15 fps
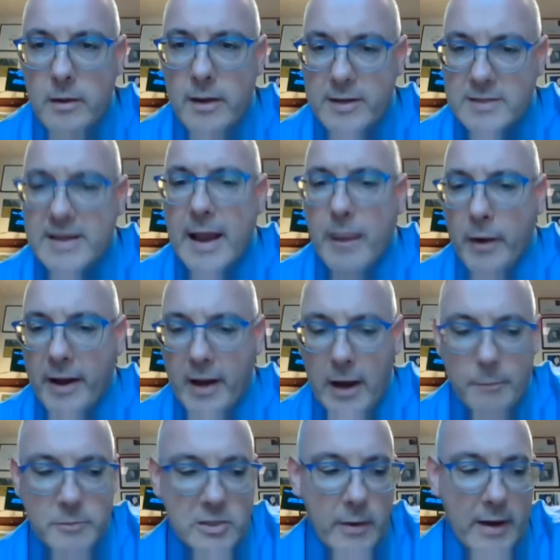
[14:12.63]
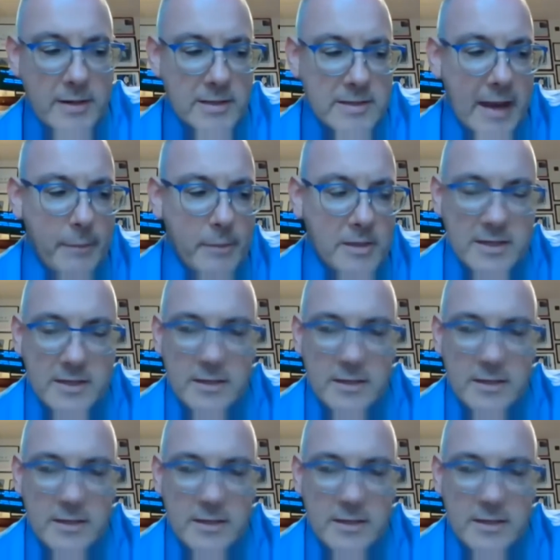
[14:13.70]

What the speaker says: Except when it comes to anti-Semitism.